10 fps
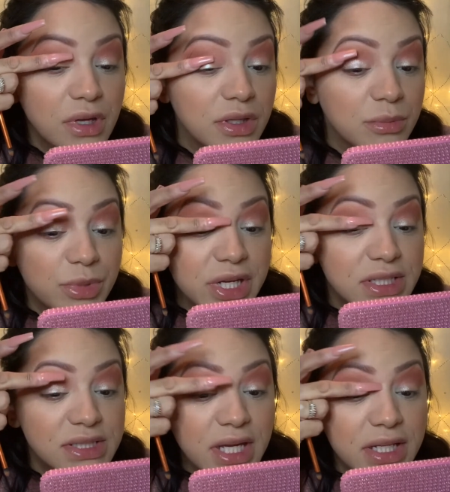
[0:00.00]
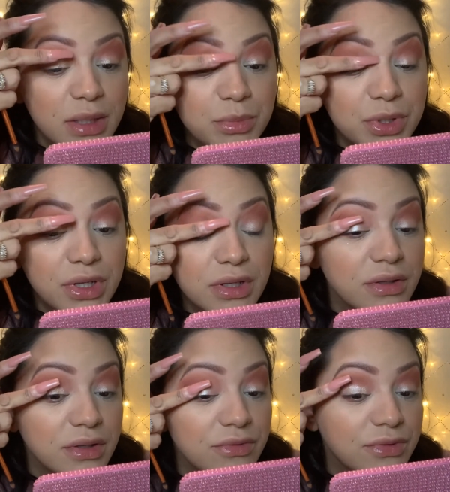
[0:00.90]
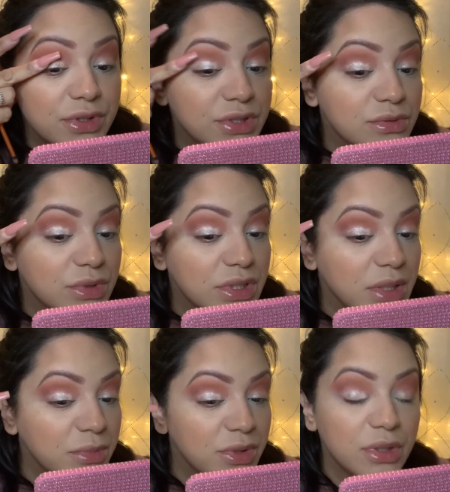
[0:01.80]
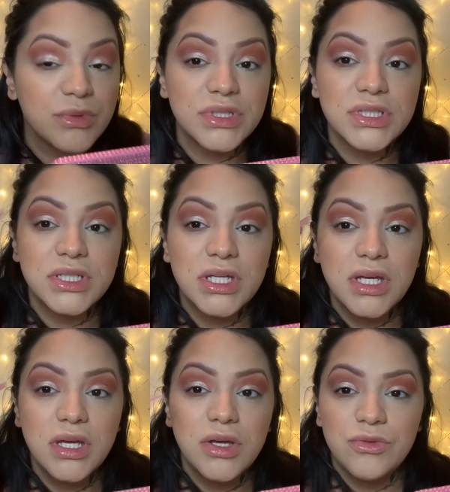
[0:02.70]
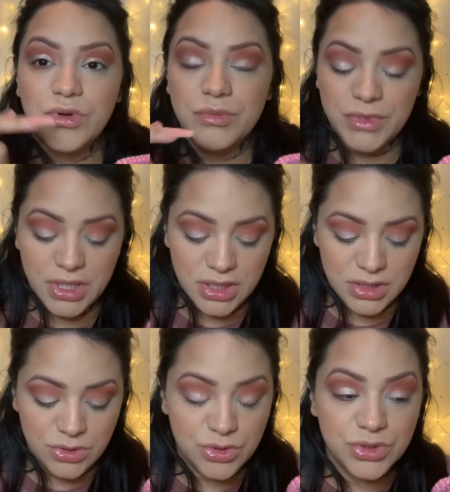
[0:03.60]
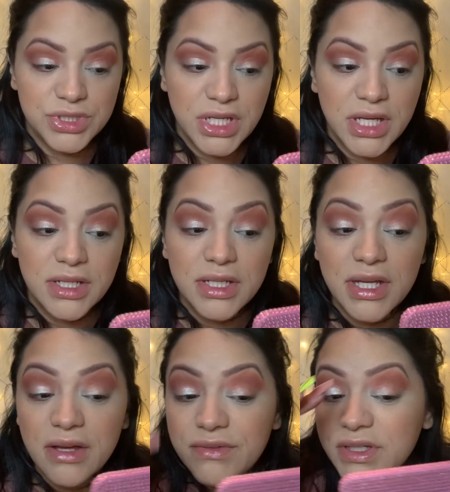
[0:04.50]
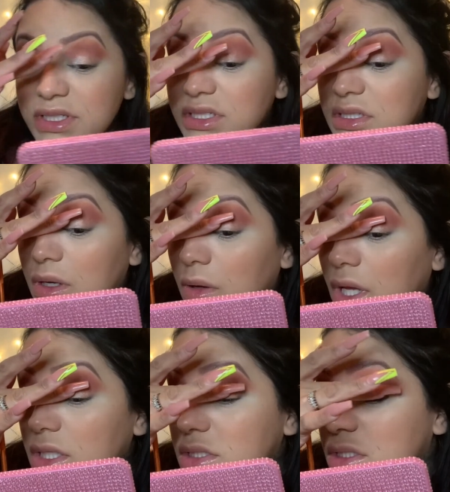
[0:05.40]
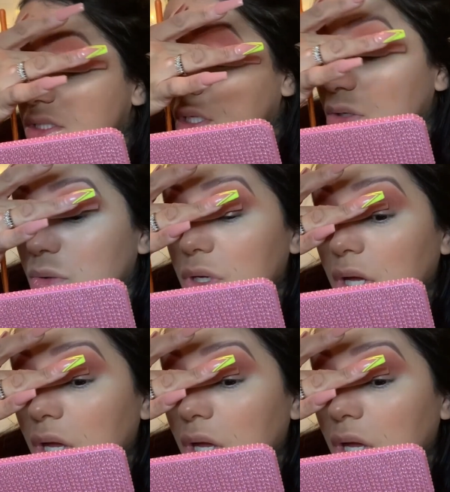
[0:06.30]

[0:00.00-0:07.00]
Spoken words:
on the bright side. I put on, the first one I put on was from the neutral side. Cafe Disco is so